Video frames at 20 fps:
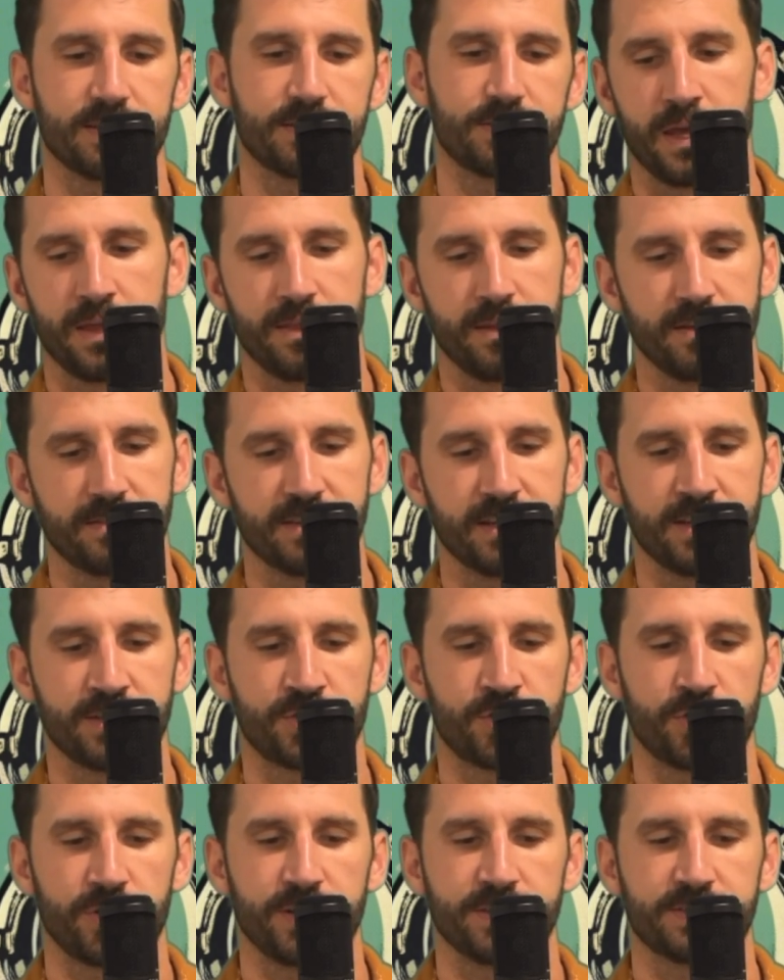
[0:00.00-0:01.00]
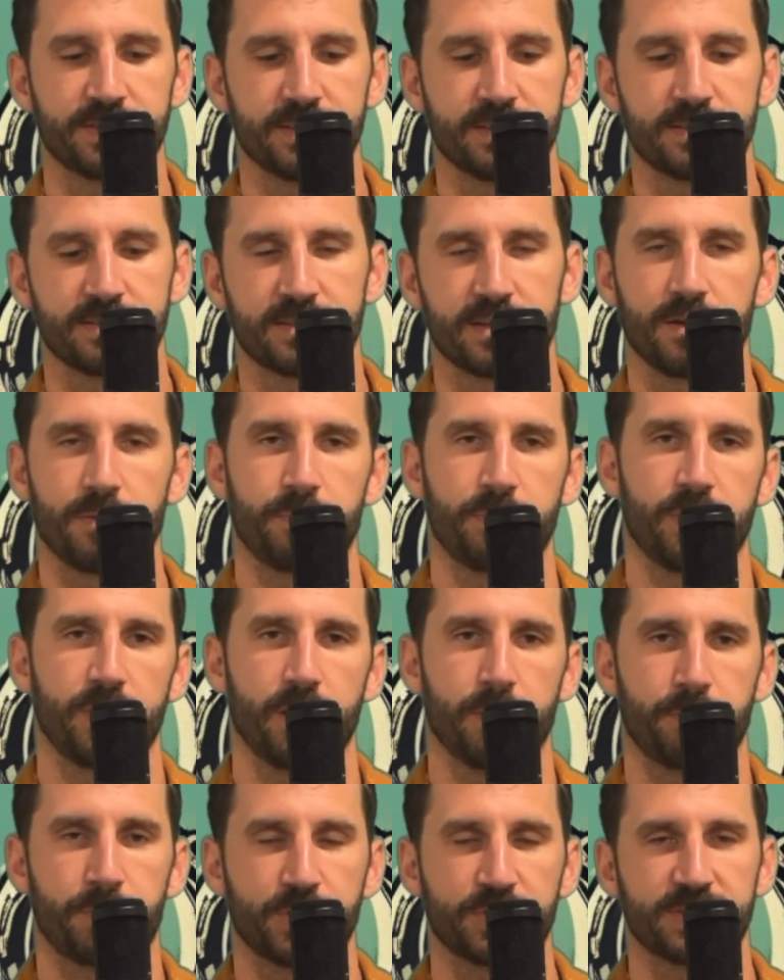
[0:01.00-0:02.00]
increases,
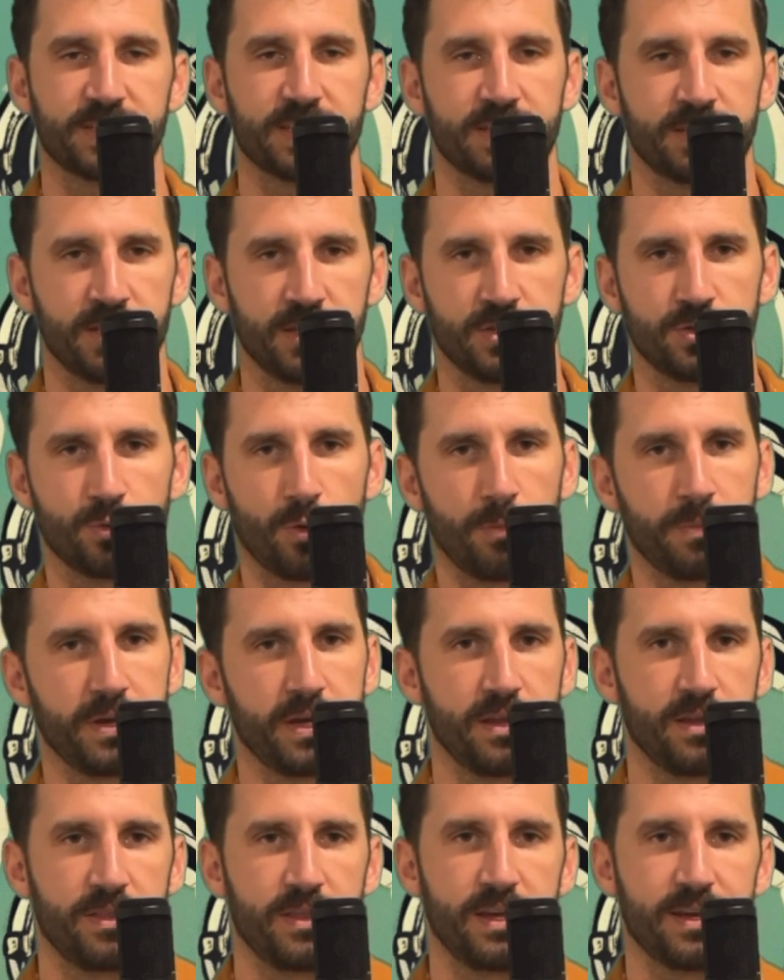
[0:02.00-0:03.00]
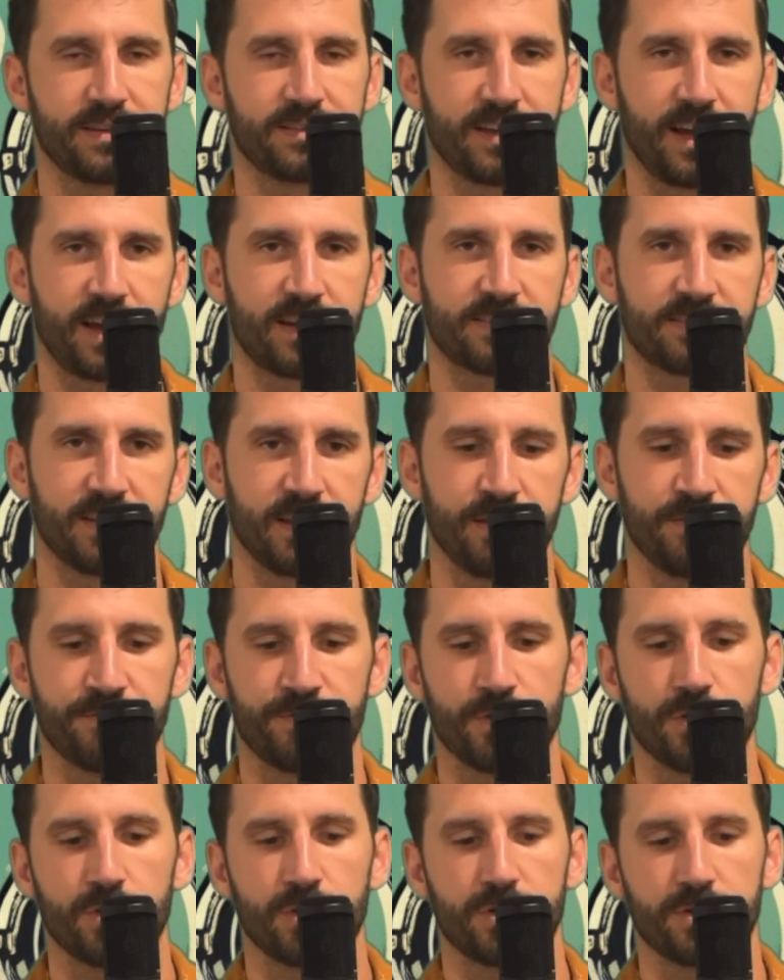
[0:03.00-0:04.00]
the percentage will be the exact same
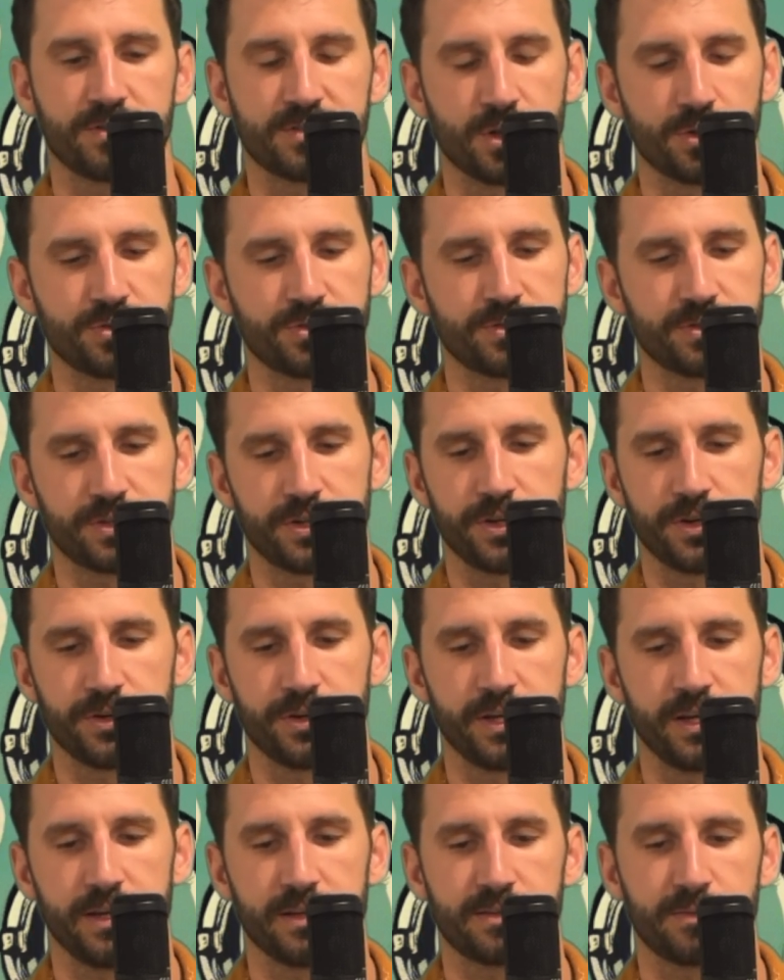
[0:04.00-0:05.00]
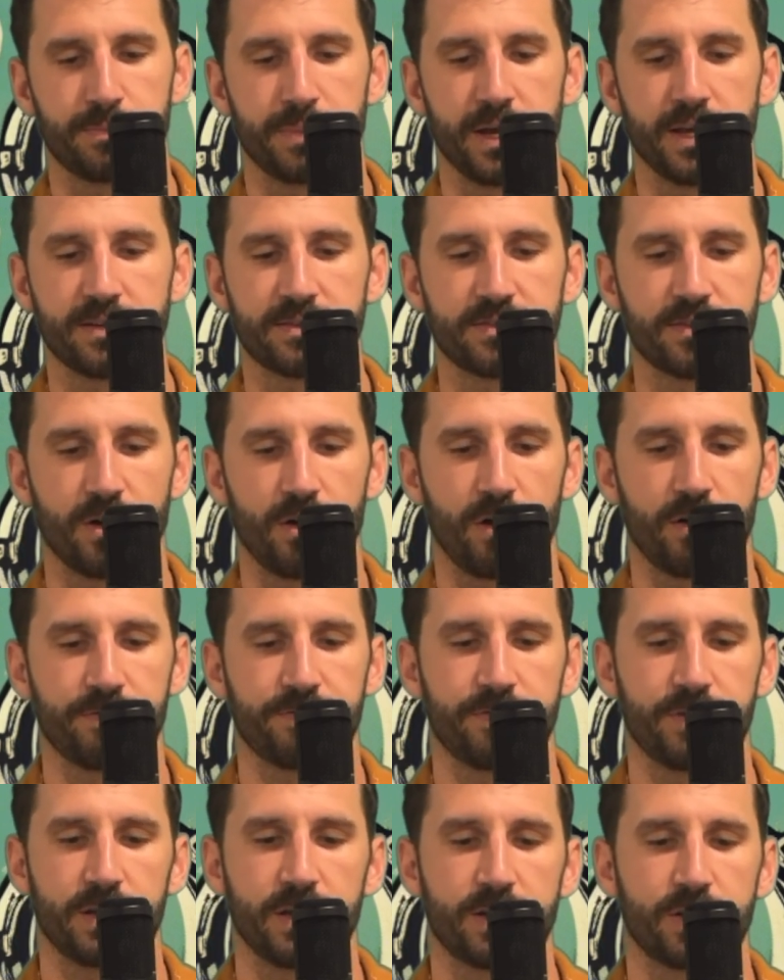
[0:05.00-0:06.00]
for Social Security. It's based off
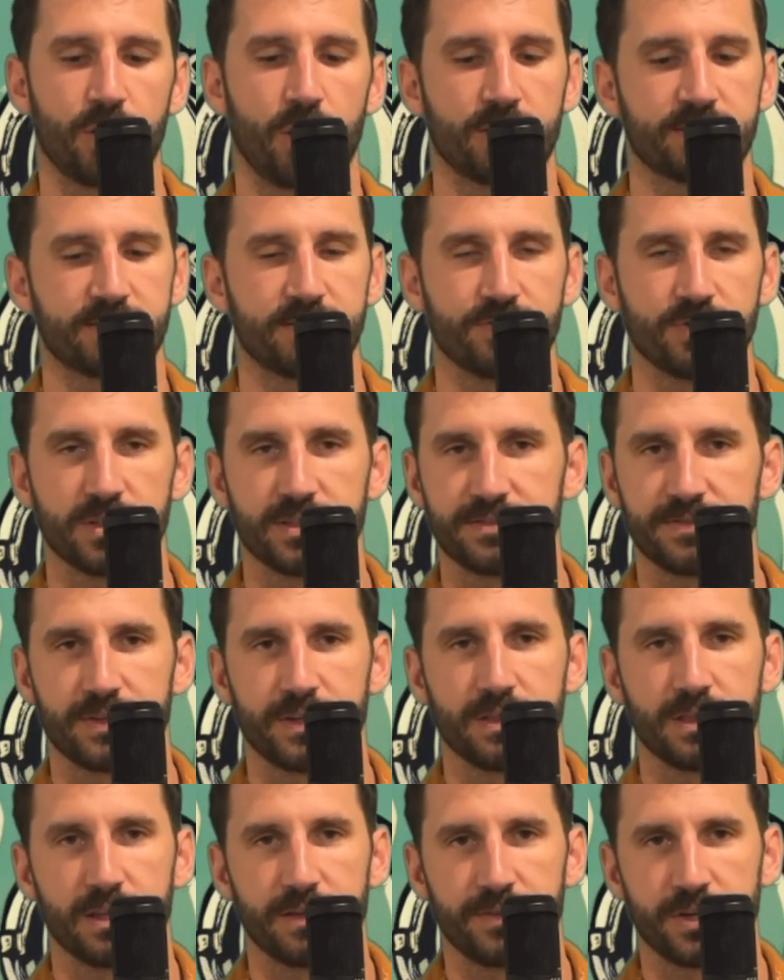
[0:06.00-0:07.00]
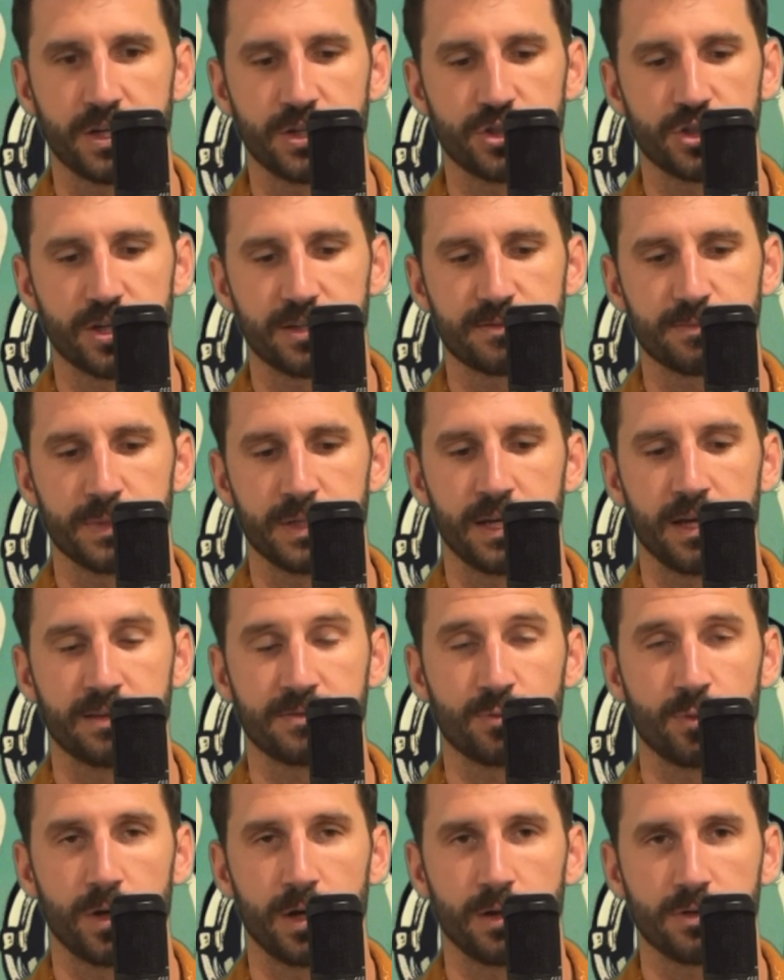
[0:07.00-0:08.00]
the cost of living adjustment
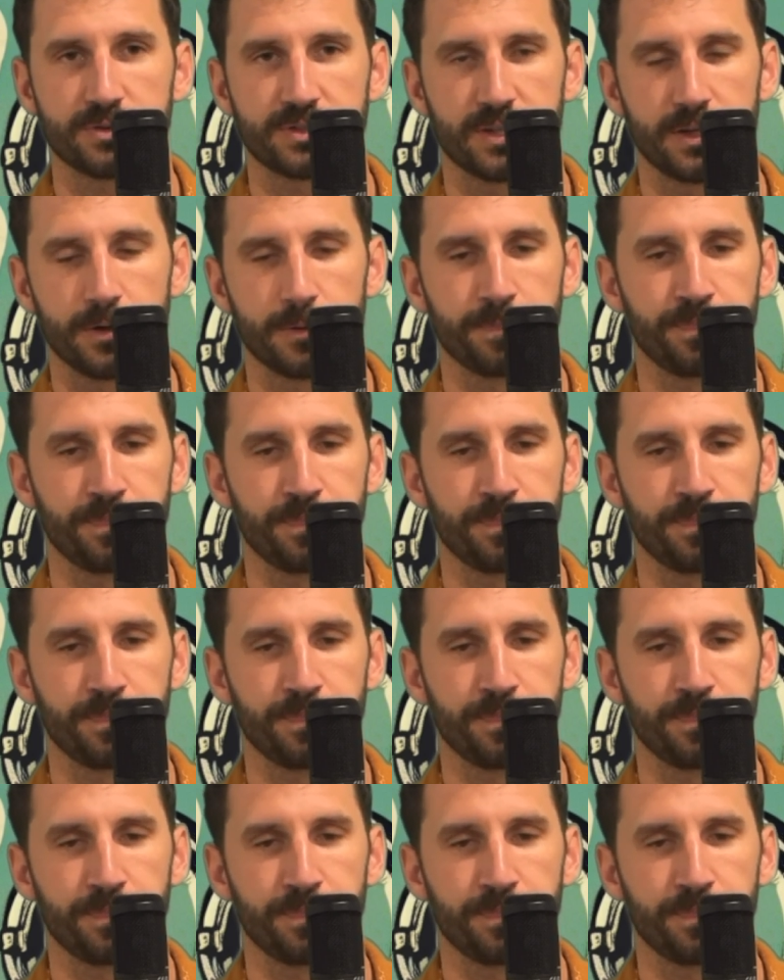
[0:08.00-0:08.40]
as well. So